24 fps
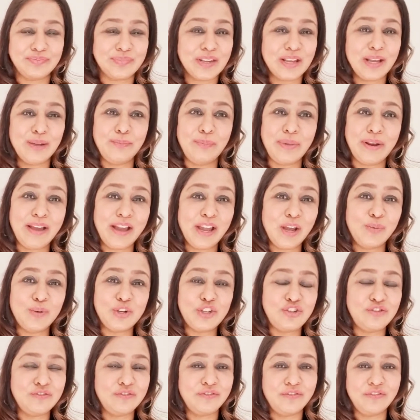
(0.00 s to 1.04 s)
apply
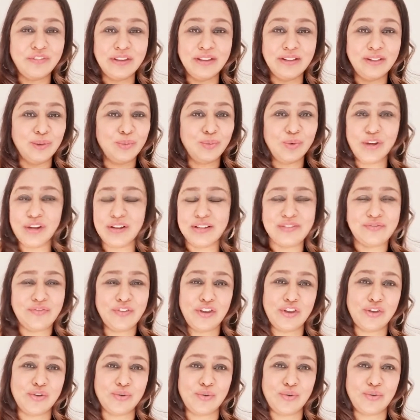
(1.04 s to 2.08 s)
what you feel works for
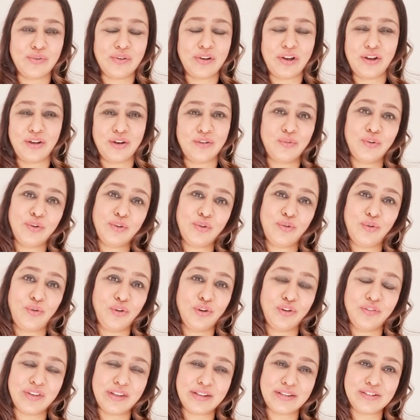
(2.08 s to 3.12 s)
you out of
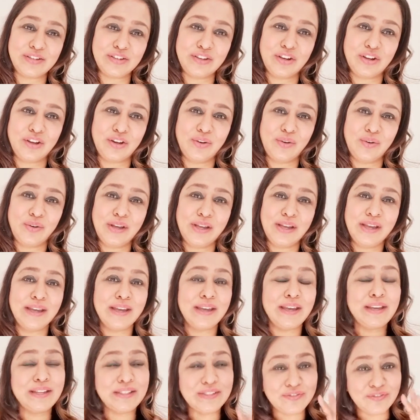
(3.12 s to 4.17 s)
all of it,
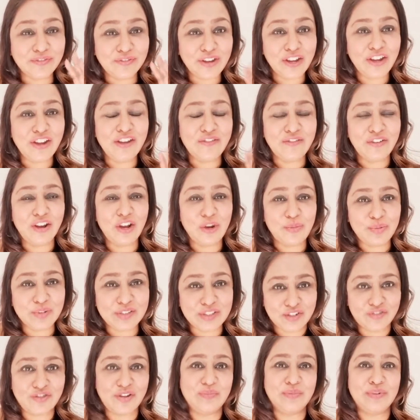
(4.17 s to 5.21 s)
It's very, very
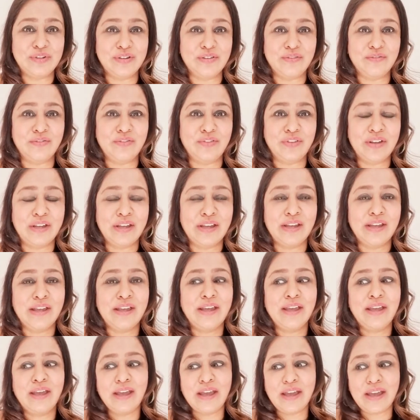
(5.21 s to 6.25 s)
prescriptive.
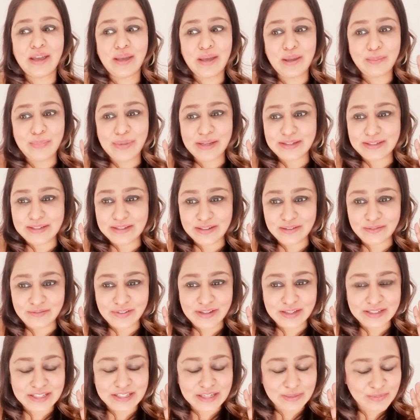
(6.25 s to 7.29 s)
But
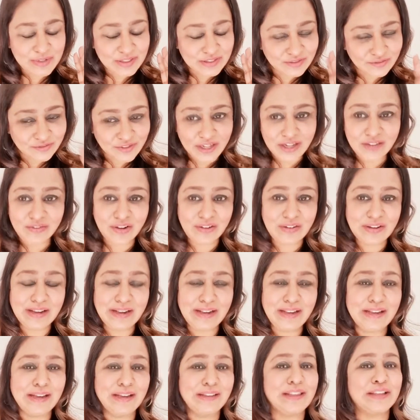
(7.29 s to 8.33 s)
Vladimir is very, very
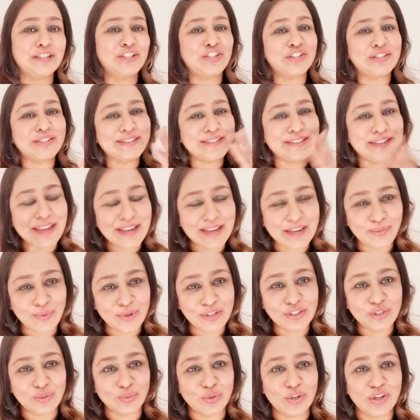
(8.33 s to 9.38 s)
clear that just take
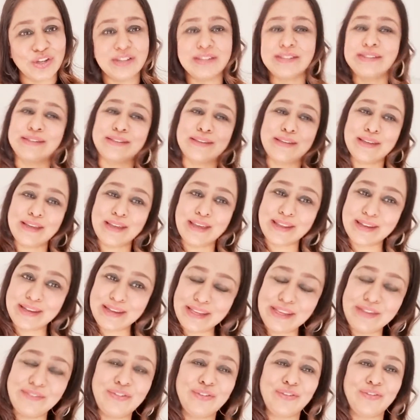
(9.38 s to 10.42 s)
what works and
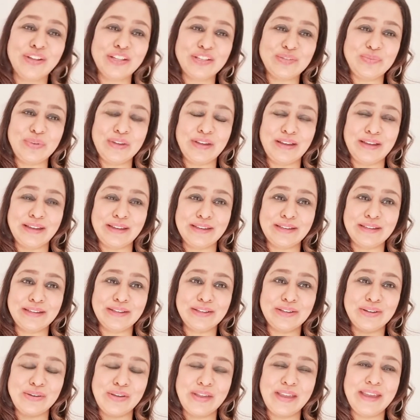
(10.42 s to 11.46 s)
leave the rest behind,
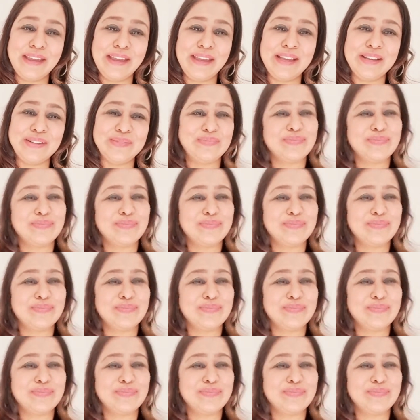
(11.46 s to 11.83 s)
okay?